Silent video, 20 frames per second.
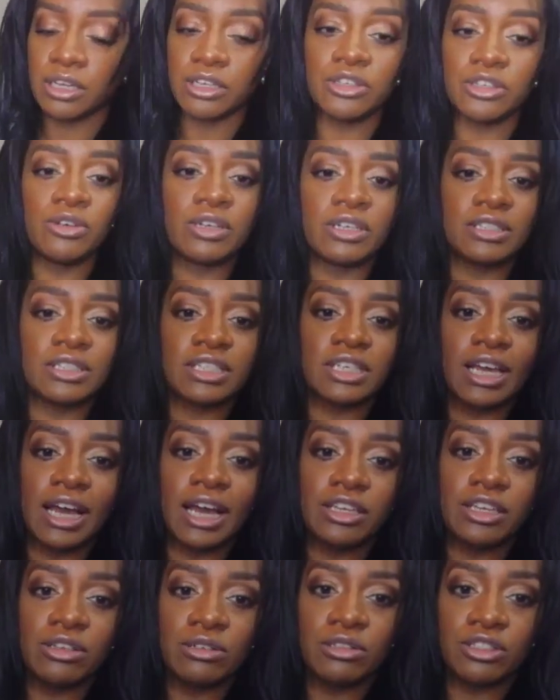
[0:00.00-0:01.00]
You can see I
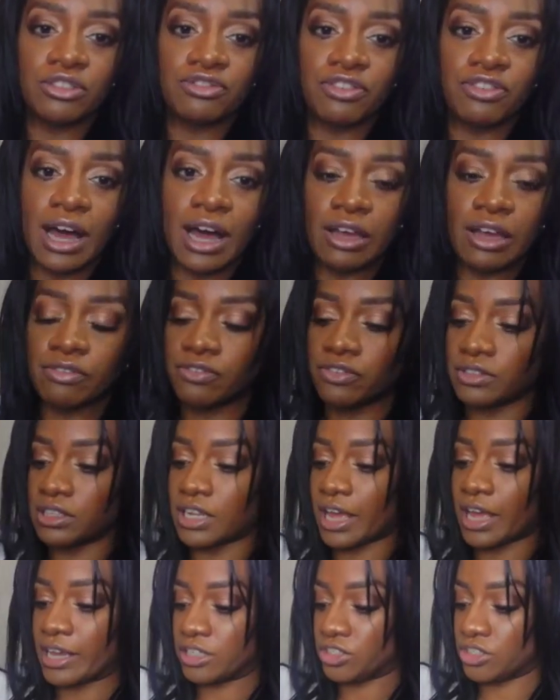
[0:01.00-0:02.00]
used 5
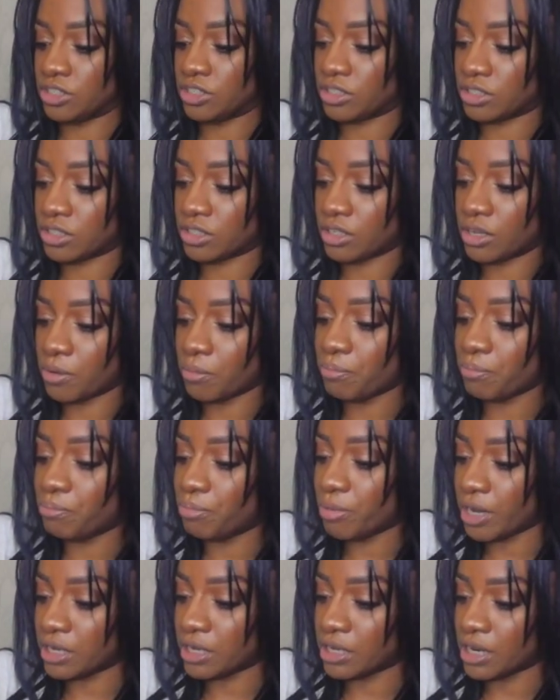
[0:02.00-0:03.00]
lashes,
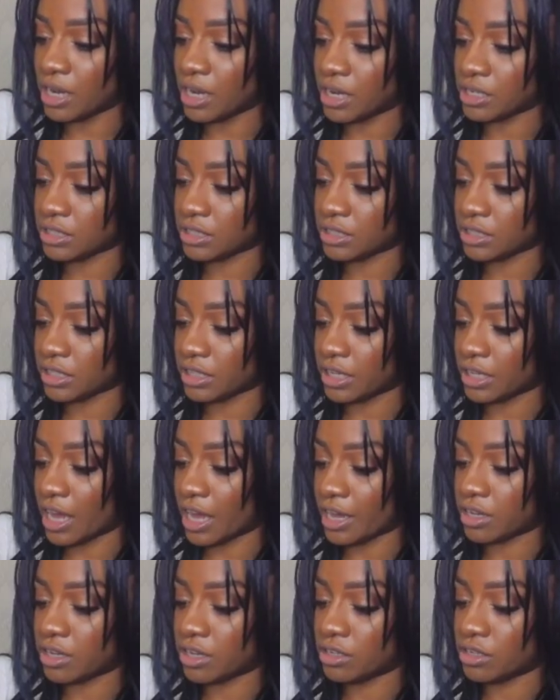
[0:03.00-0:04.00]
but honestly,
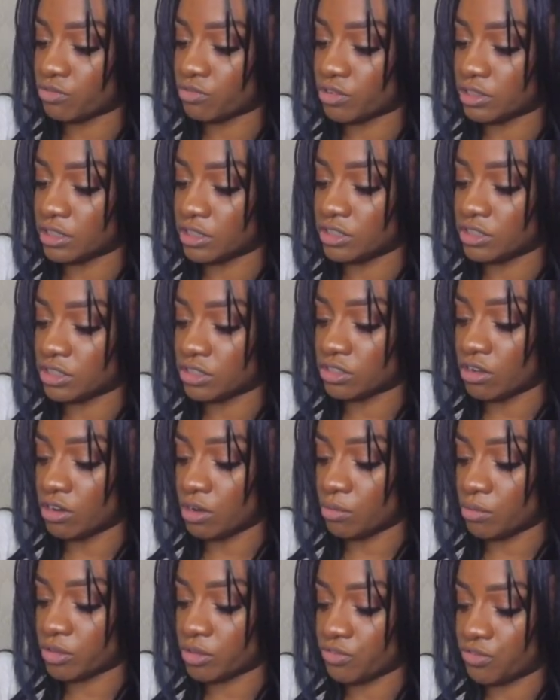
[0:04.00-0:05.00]
I could have really just
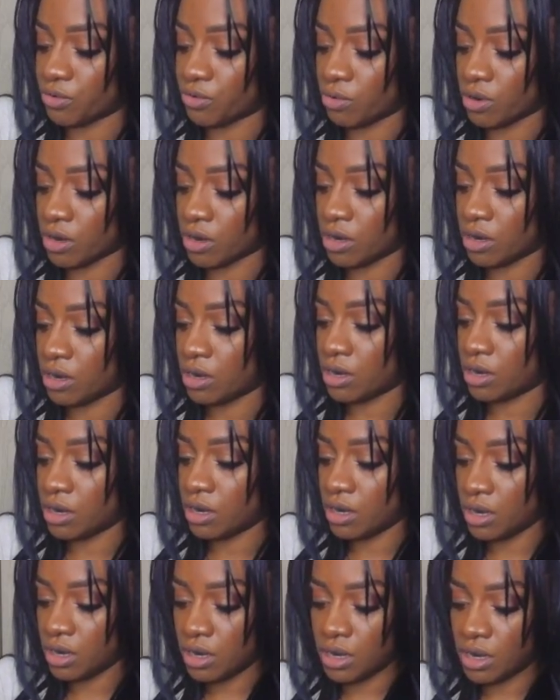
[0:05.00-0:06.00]
gone with 4.
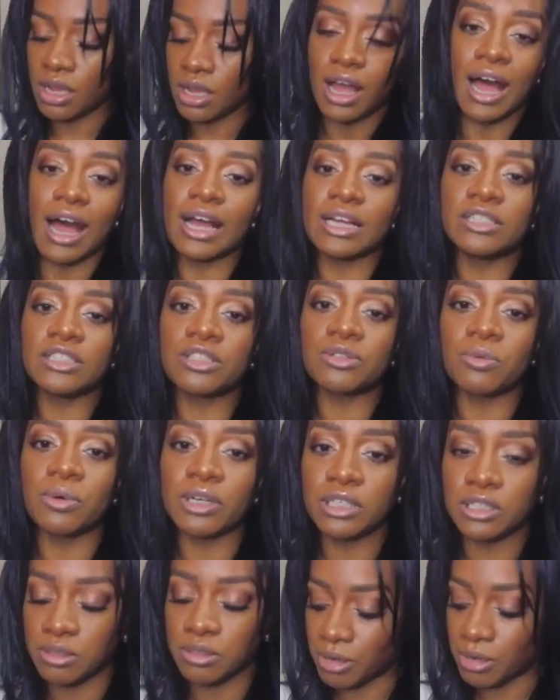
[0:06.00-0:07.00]
I just
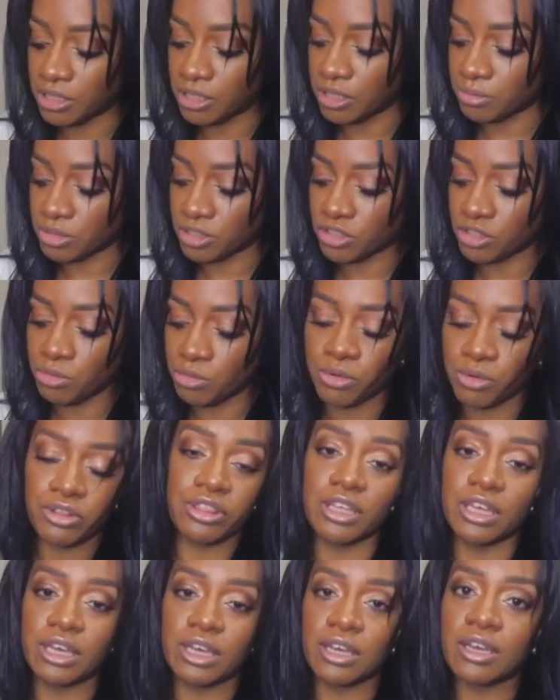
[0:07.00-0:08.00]
wanted to make them super
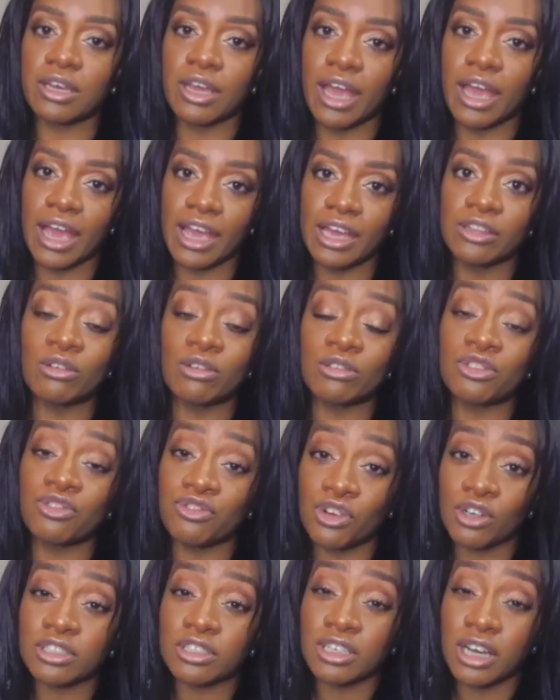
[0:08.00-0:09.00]
thick, and those
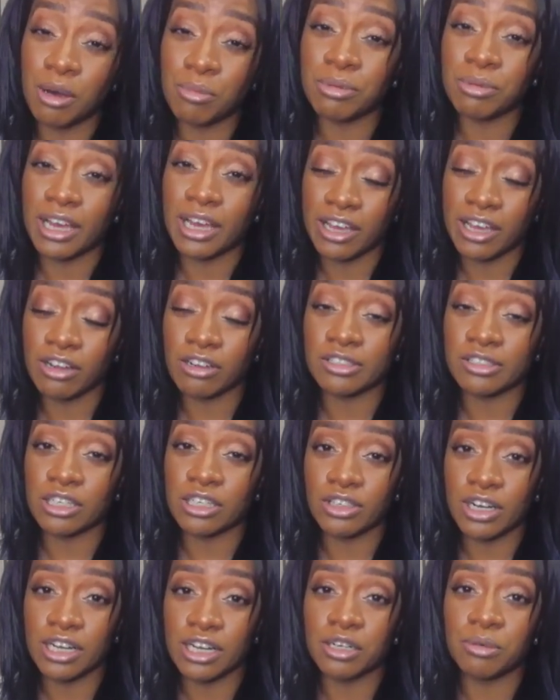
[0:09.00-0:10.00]
first couple of hairs I
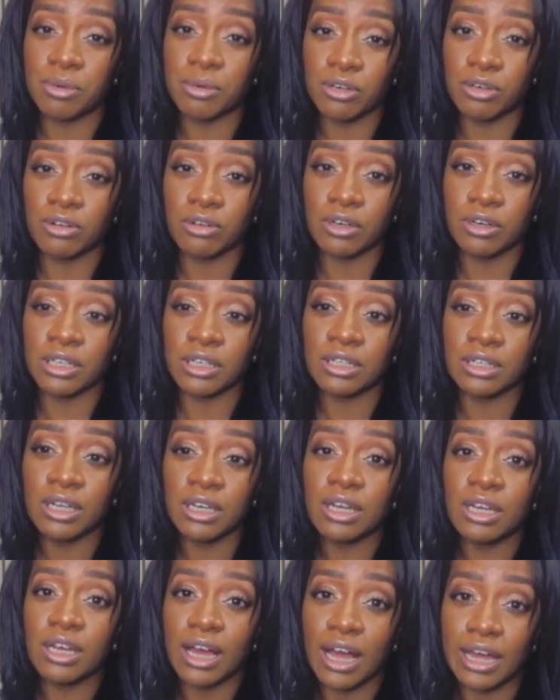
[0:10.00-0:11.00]
tried to put on,
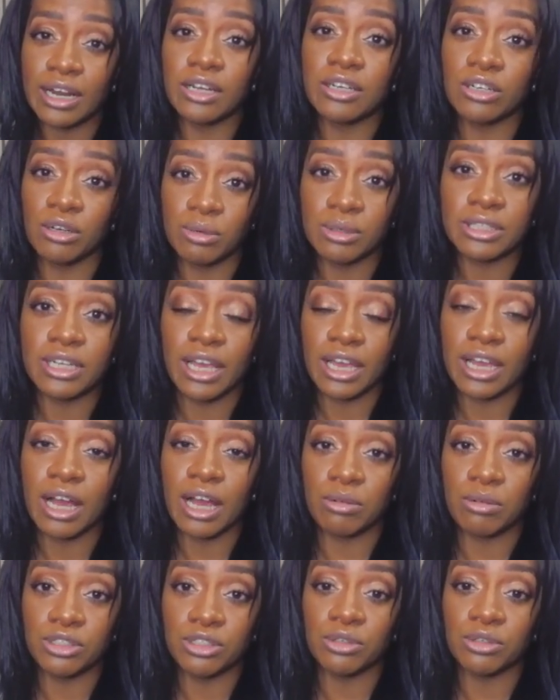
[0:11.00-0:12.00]
I didn't know what the heck
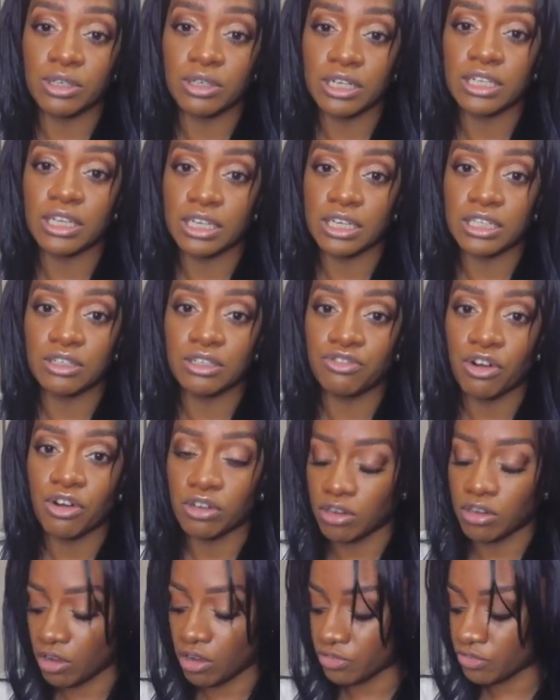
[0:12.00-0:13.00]
I was doing, and they did
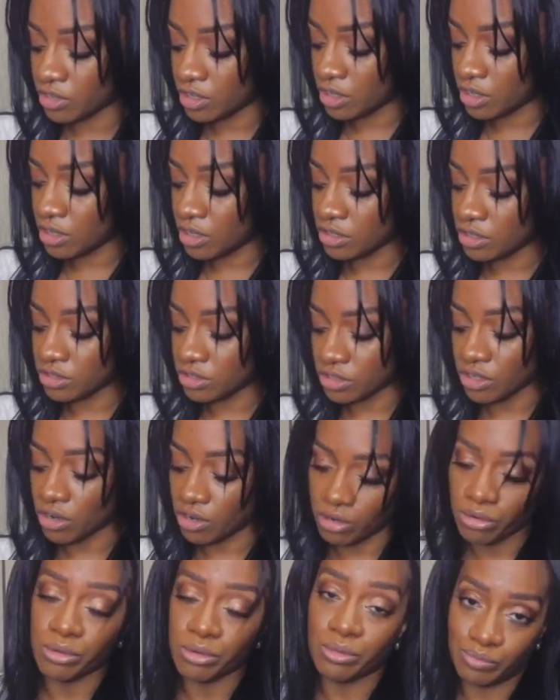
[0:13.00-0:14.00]
fall off.
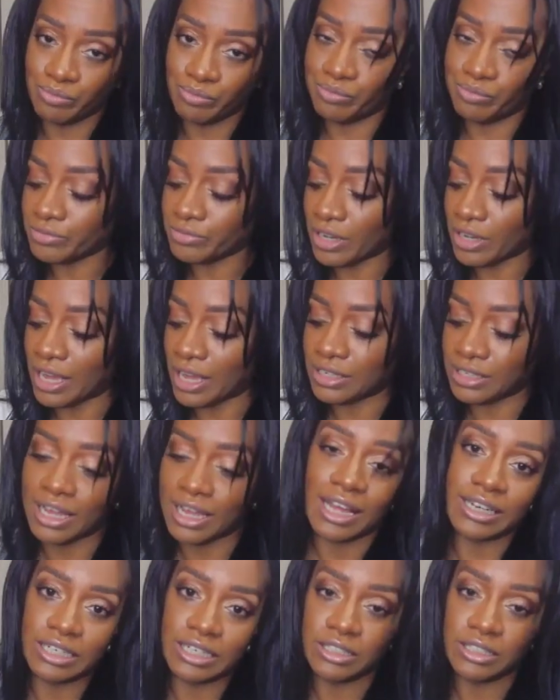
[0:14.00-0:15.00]
So
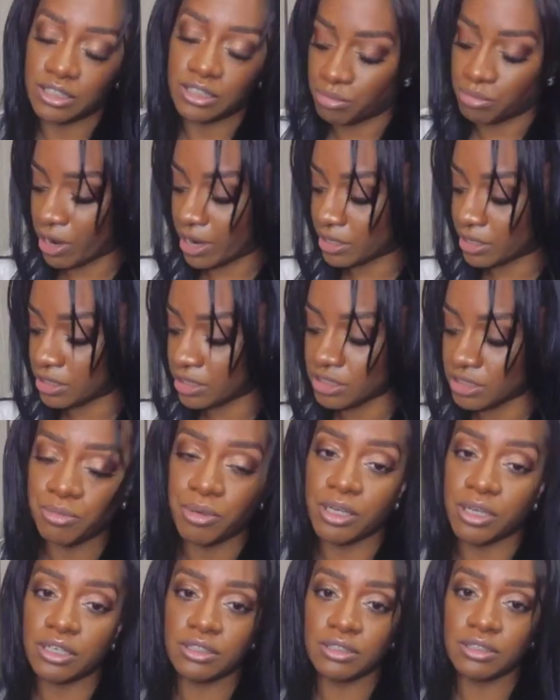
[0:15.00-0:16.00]
I needed some practice,
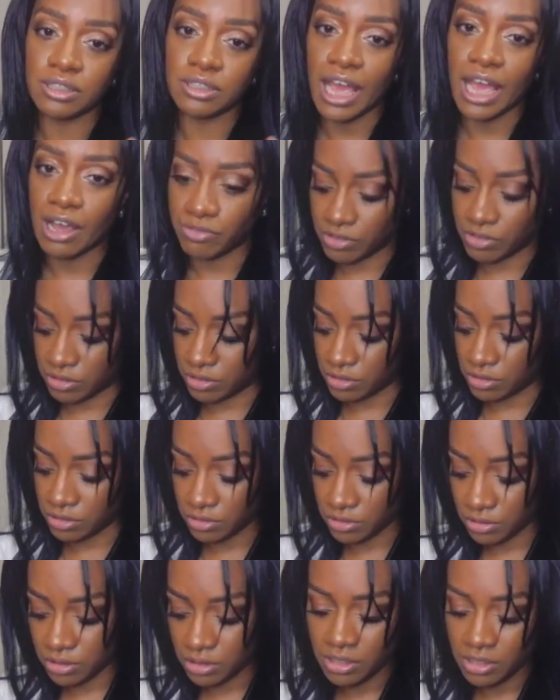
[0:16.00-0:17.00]
but after
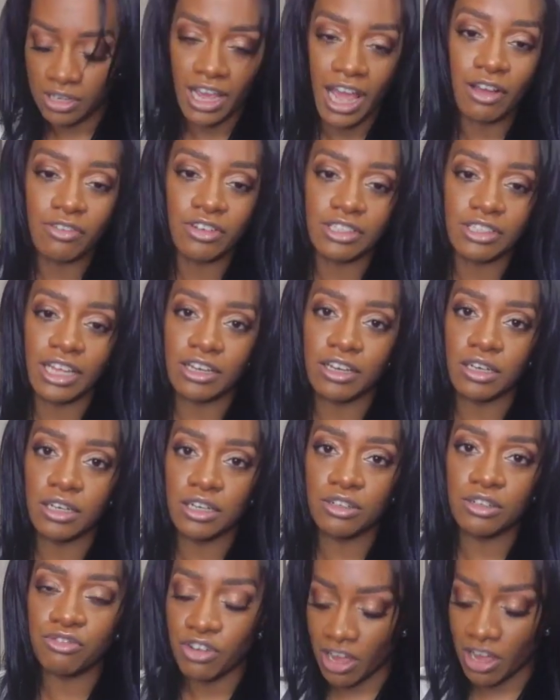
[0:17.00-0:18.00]
like a
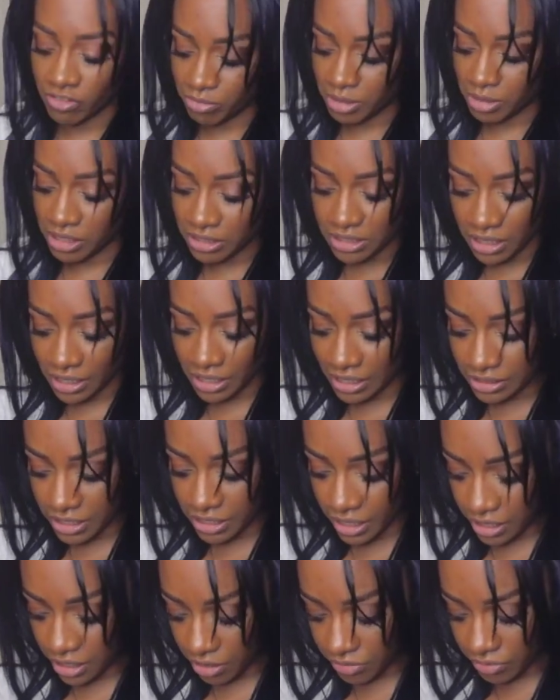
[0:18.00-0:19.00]
good 5 minutes, I got the
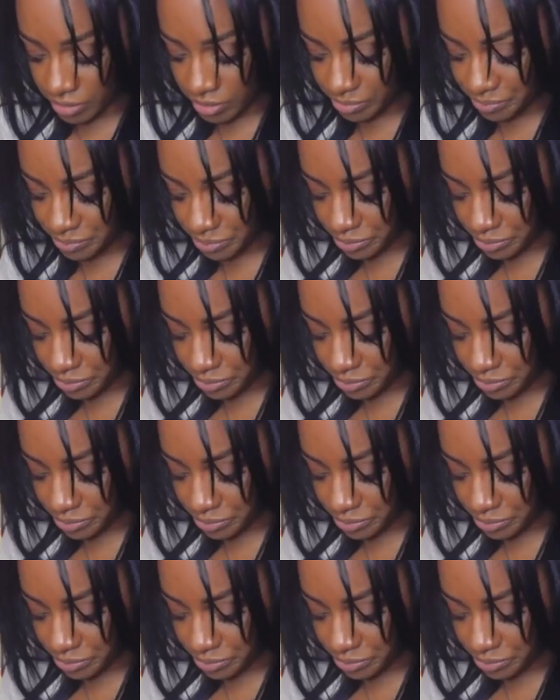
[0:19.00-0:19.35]
hang of it.